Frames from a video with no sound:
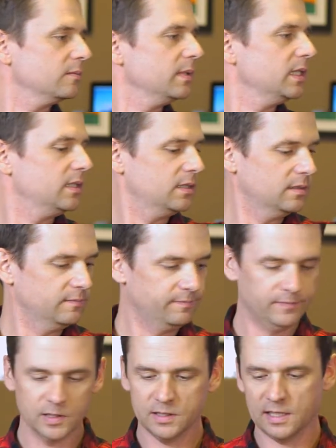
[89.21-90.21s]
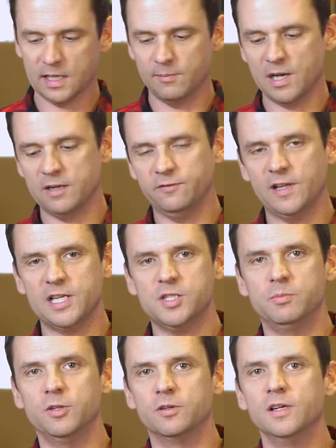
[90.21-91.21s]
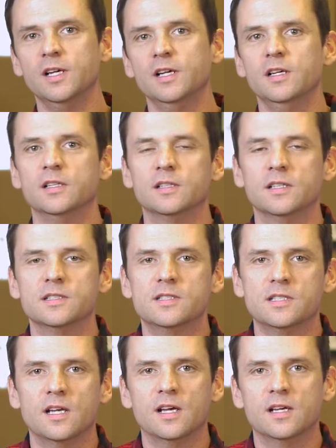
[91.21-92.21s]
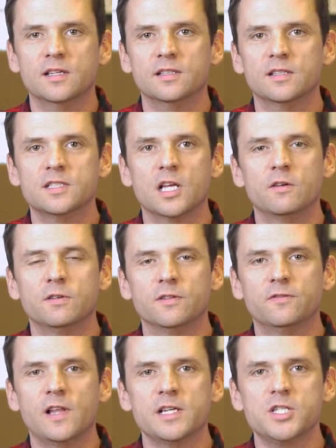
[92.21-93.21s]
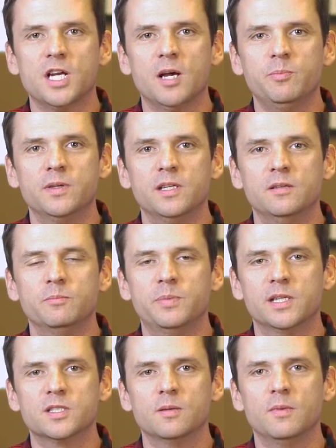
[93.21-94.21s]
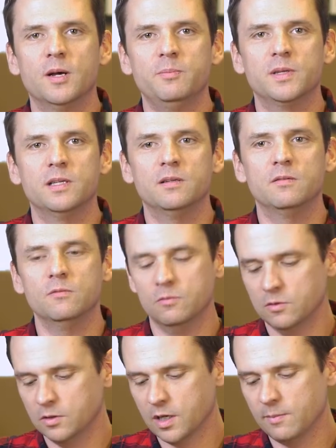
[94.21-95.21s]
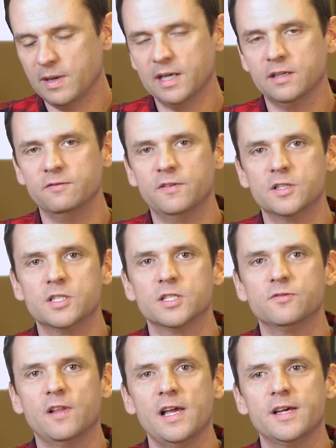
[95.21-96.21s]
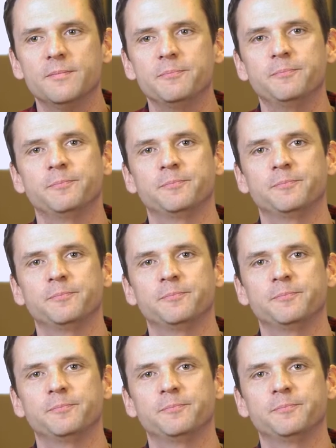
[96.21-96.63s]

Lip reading: man, looks like I'm out of Flashabou. Let's head over to the fly shop and pick some up, and we'll come back and finish this fly up.